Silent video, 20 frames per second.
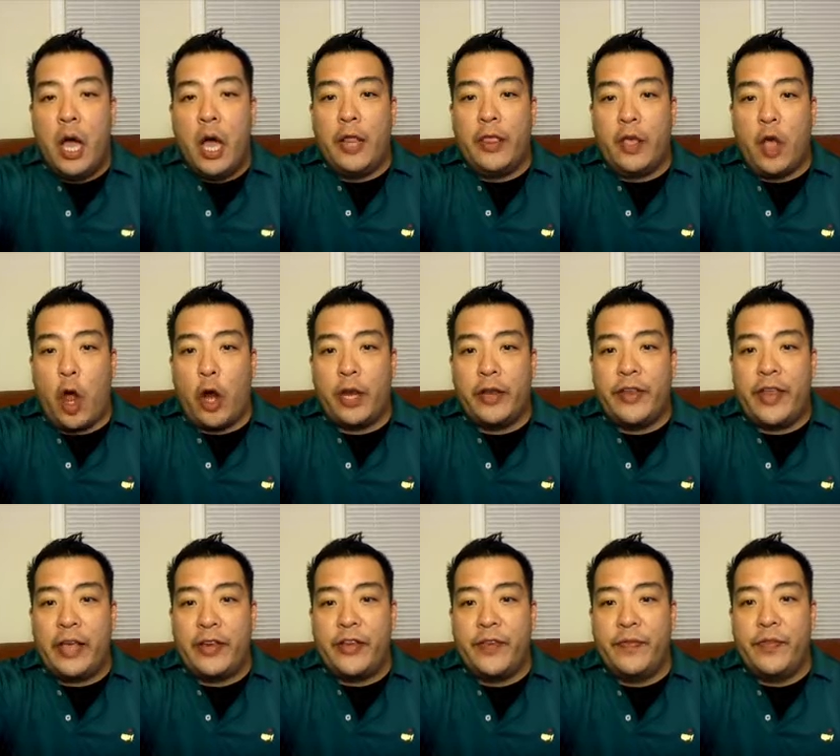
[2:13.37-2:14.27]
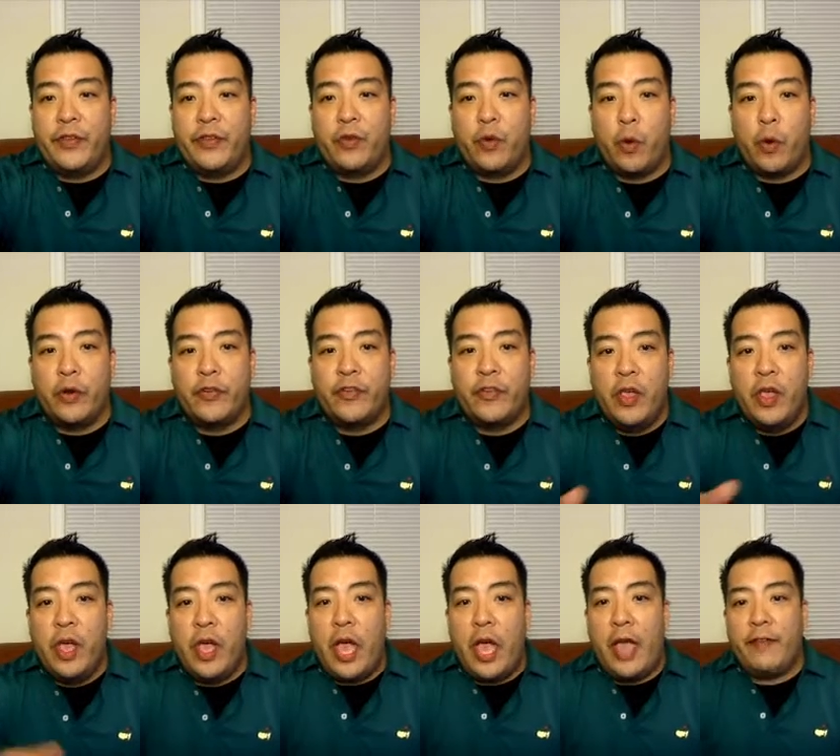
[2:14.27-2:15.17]
Uh, the architects of this course
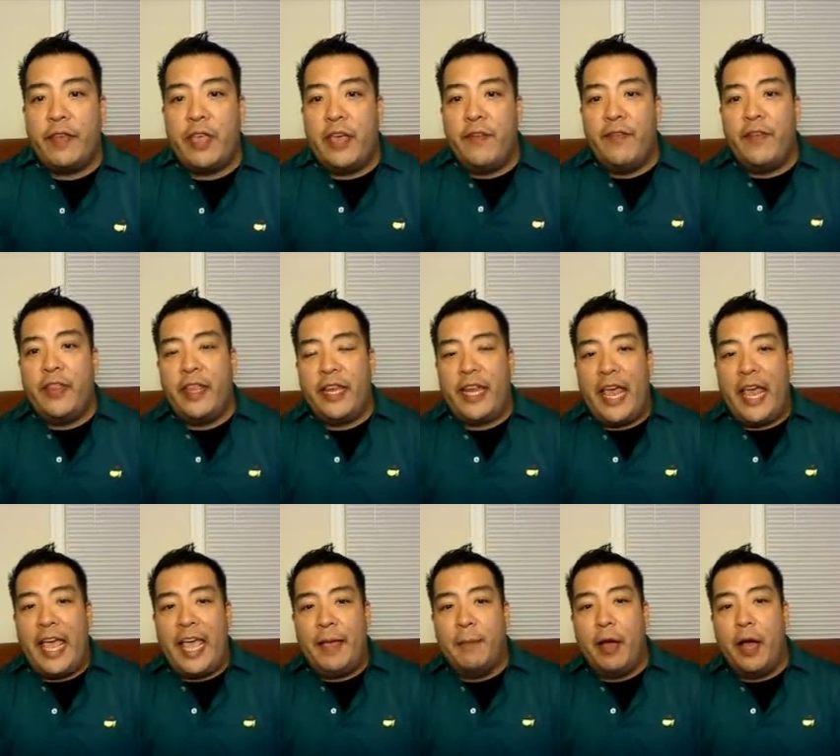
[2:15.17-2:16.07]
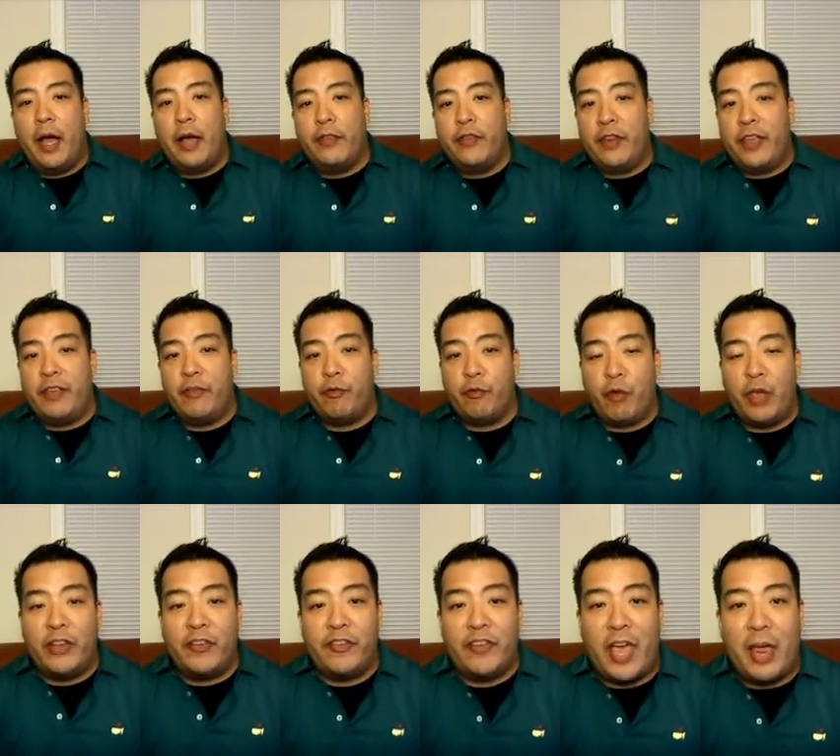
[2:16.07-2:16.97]
have given the name uh, to these
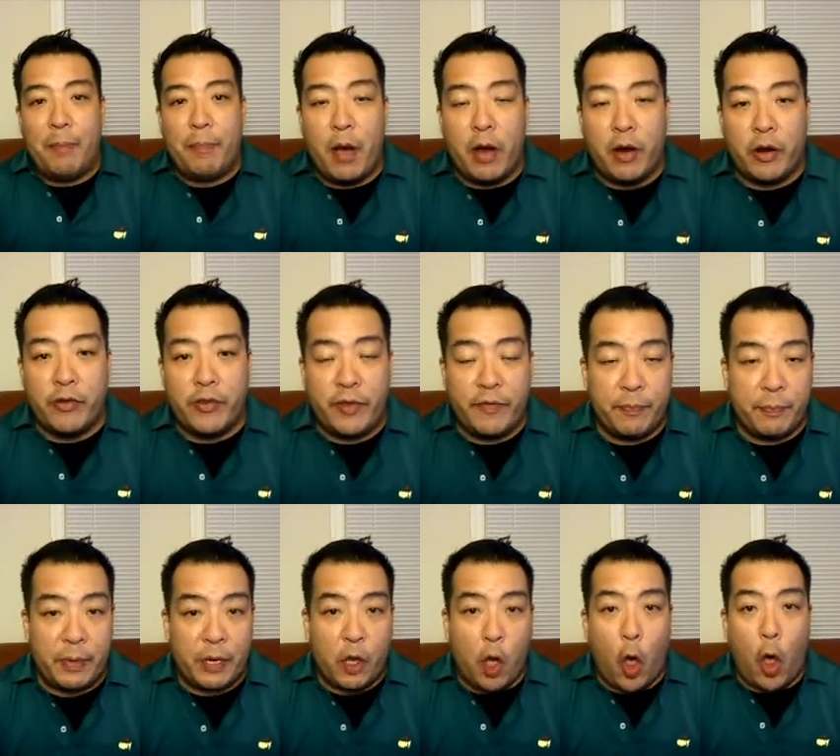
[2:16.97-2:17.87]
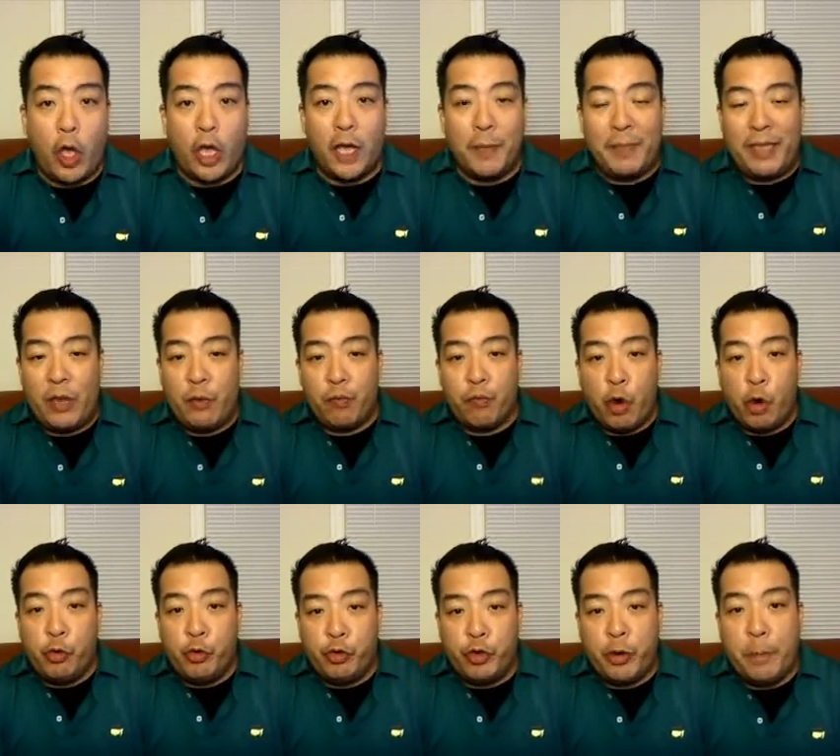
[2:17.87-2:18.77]
greenside bunkers. They've been calling them
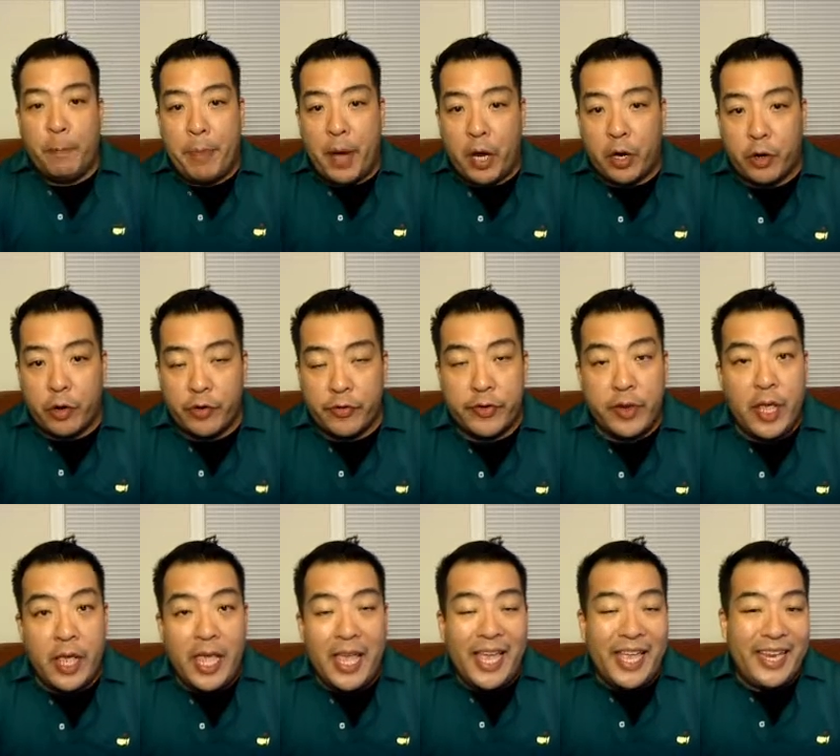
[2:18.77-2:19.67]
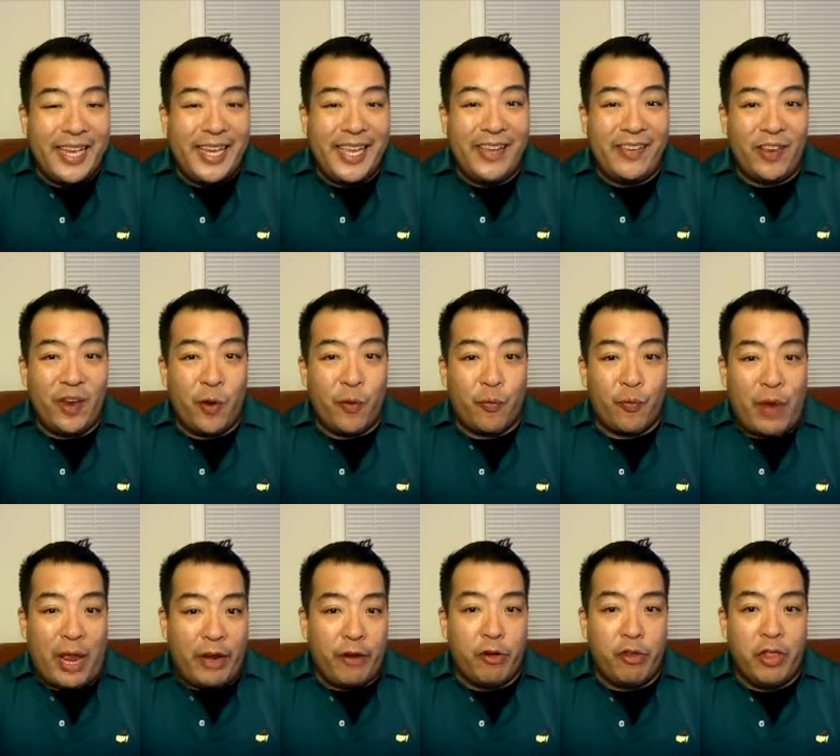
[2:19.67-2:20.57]
erosion bunkers. These
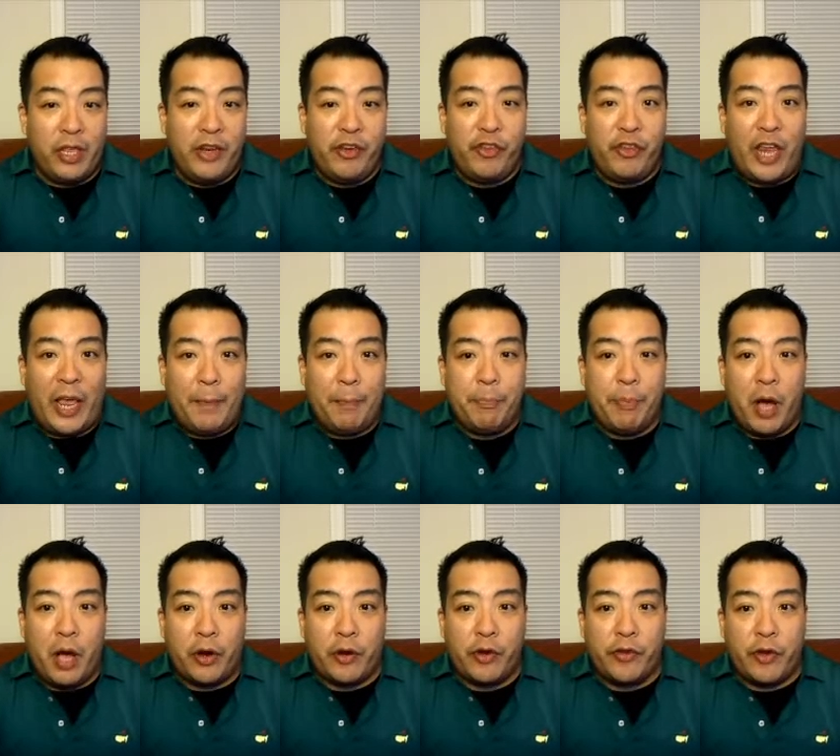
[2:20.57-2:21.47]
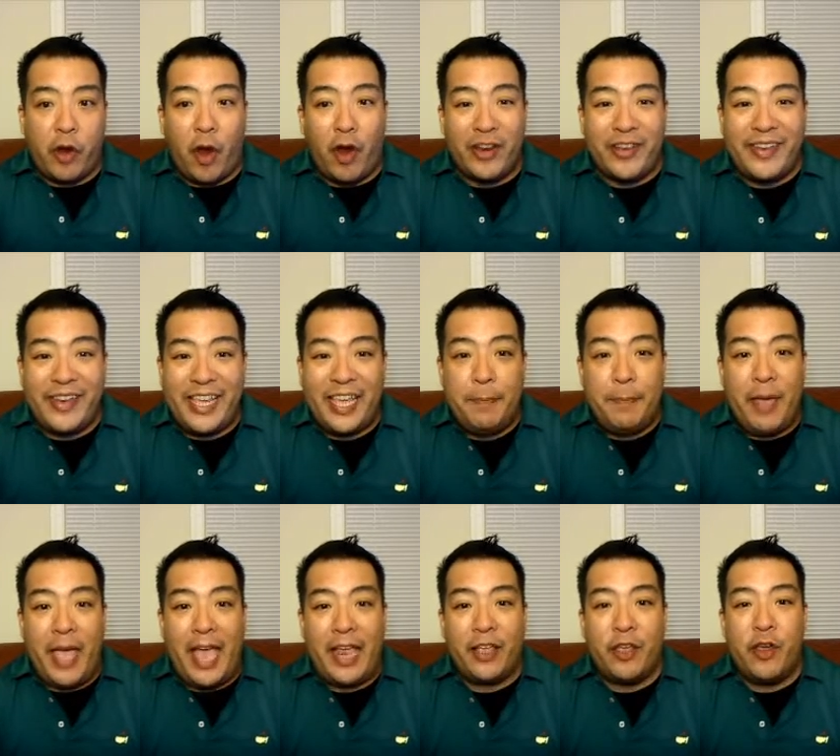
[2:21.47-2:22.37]
irregularly shaped bunkers are
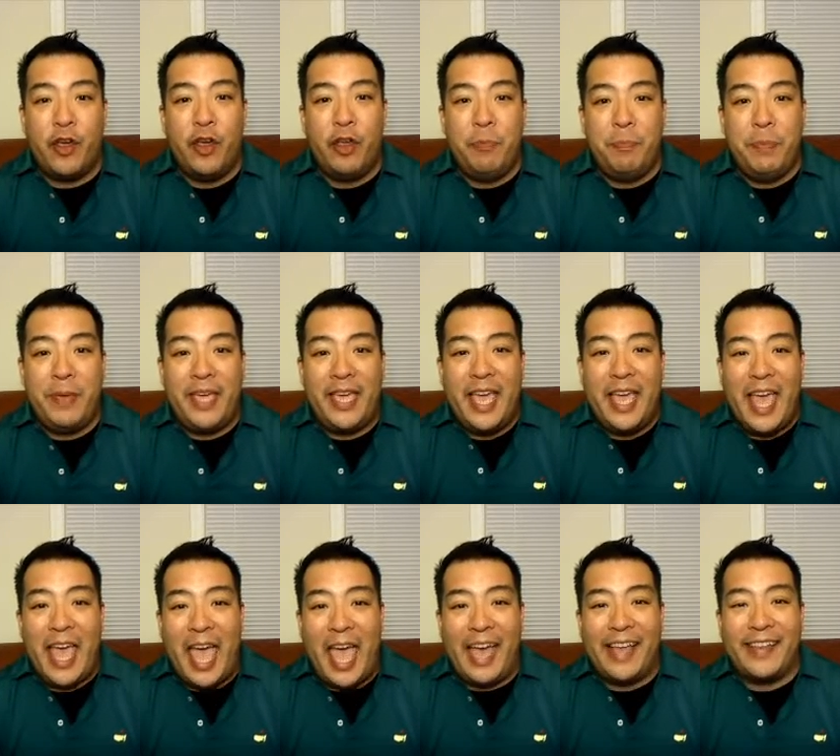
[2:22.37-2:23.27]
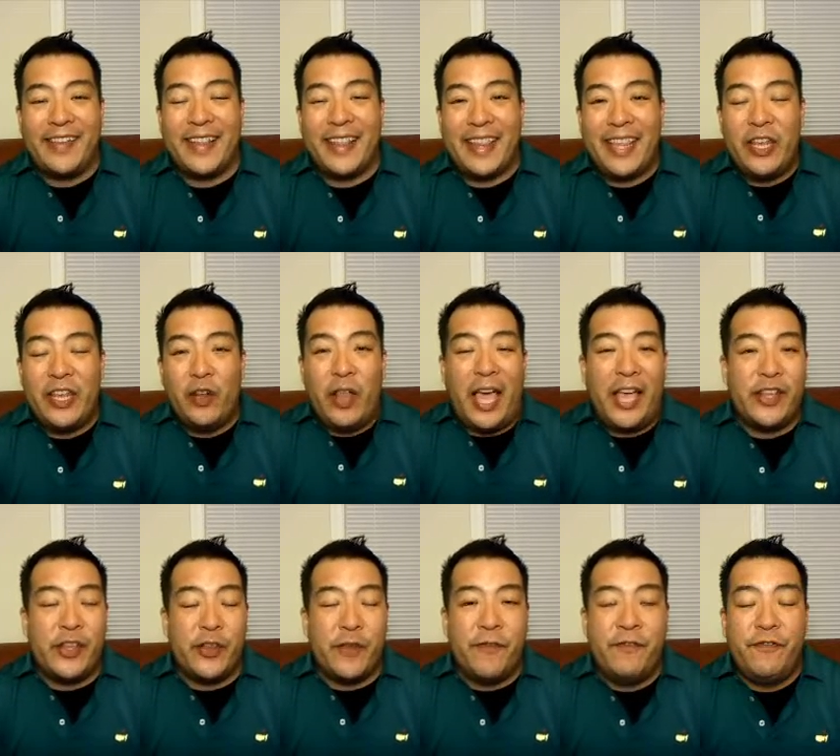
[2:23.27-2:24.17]
deep and could be as little
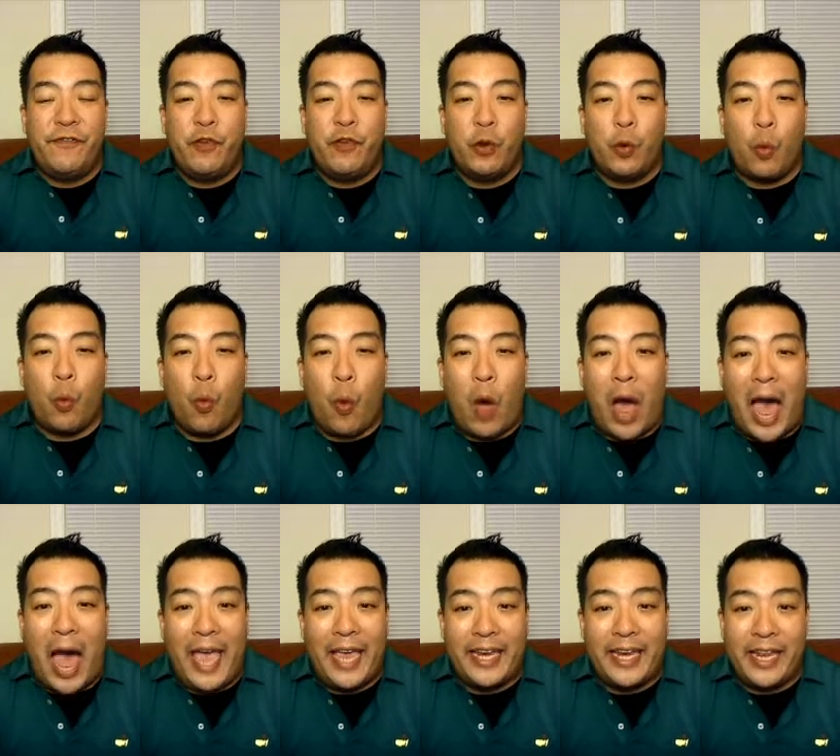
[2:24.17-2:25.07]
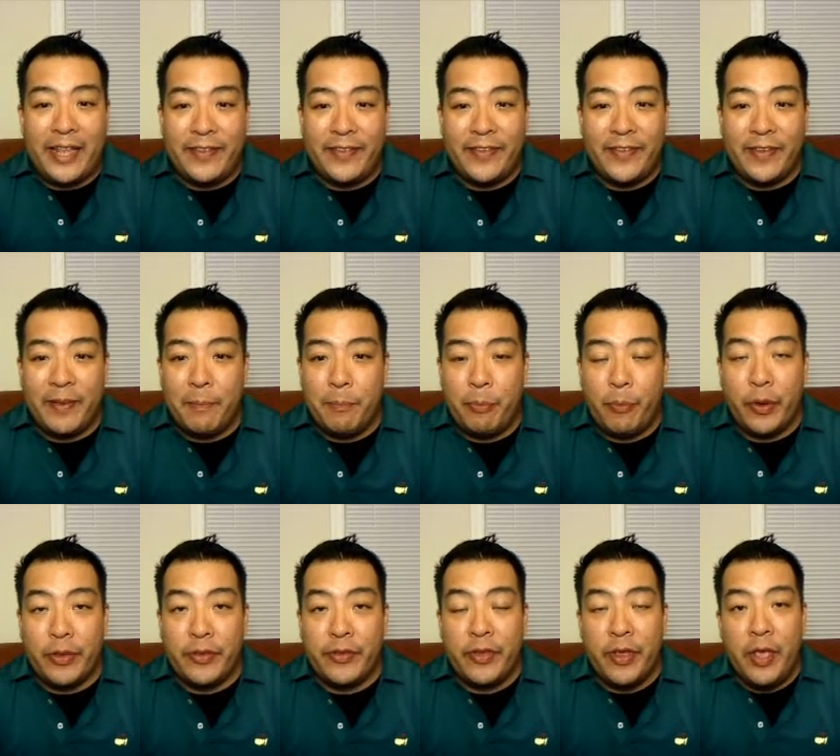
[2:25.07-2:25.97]
as a foot wide at some
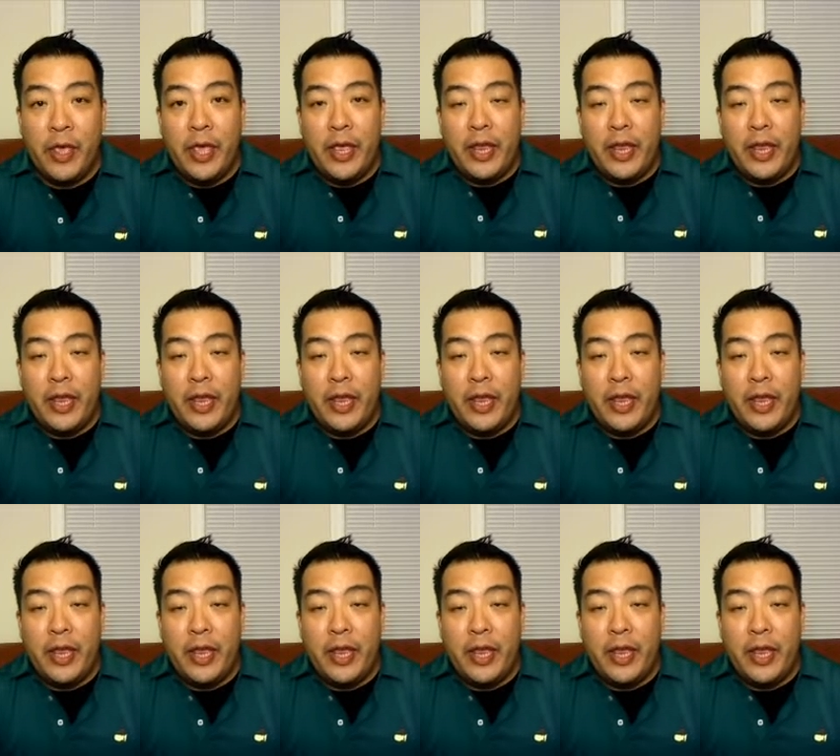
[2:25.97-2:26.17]
points.